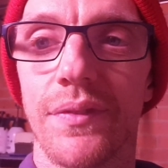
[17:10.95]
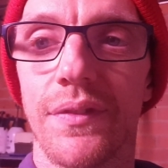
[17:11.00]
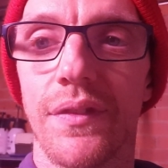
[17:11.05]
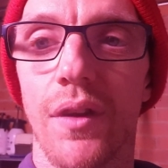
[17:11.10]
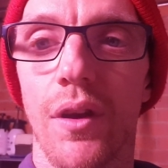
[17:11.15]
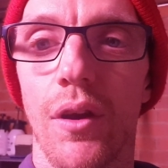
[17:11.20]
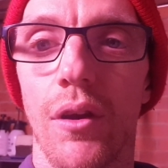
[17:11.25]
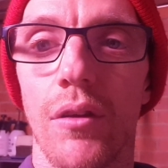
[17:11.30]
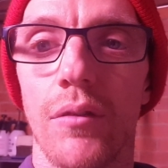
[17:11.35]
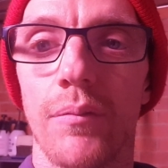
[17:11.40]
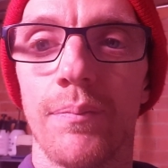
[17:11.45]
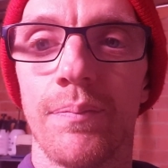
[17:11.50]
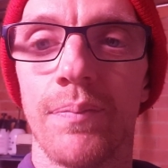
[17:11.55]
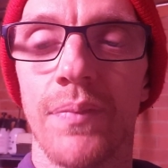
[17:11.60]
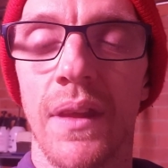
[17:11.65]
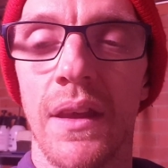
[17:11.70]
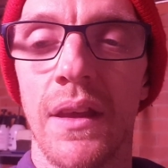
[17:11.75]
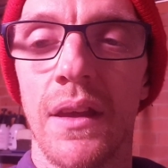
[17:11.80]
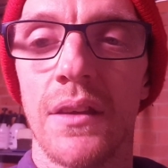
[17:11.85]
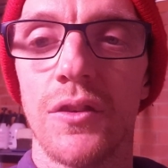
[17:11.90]
So
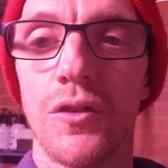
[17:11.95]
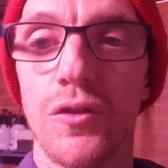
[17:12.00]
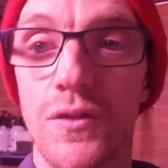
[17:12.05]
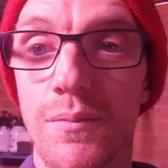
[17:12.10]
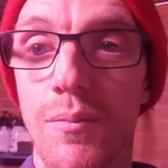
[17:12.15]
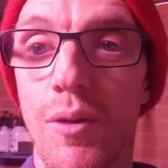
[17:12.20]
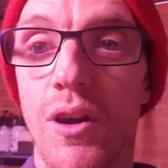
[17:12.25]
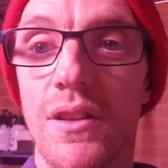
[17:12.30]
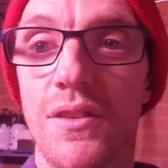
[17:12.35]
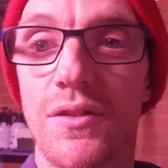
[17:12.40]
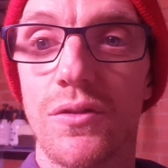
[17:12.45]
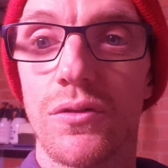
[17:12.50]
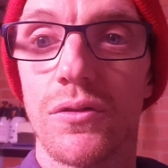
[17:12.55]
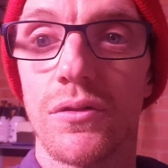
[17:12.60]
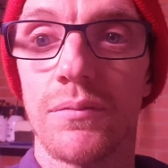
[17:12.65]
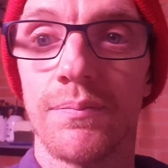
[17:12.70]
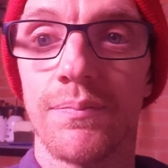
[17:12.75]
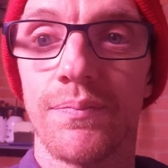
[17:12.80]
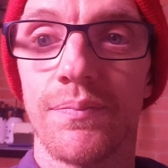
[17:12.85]
use a miter saw,